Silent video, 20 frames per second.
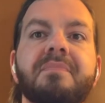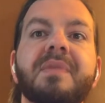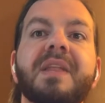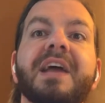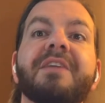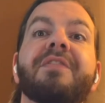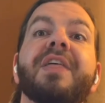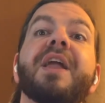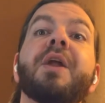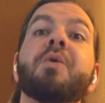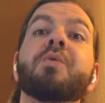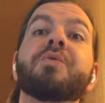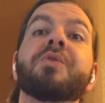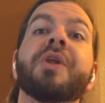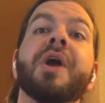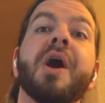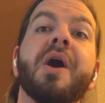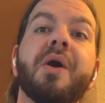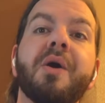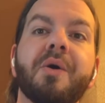If they don't
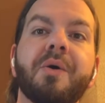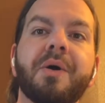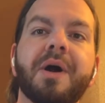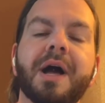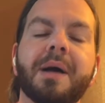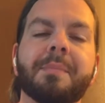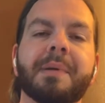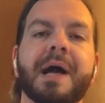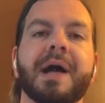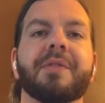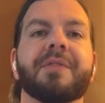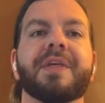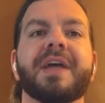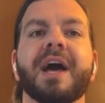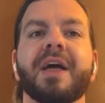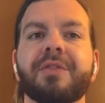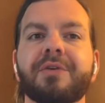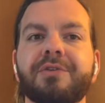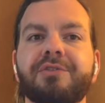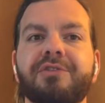know about the
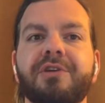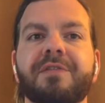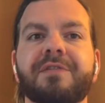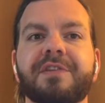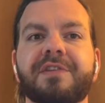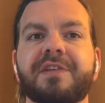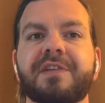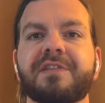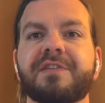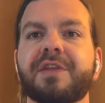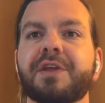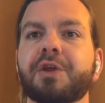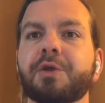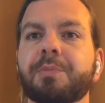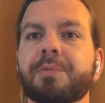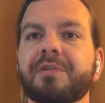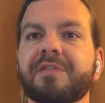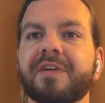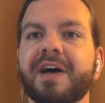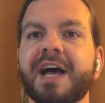other services that you
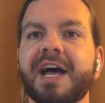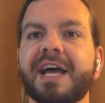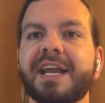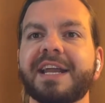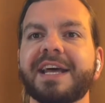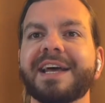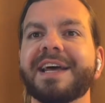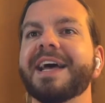provide,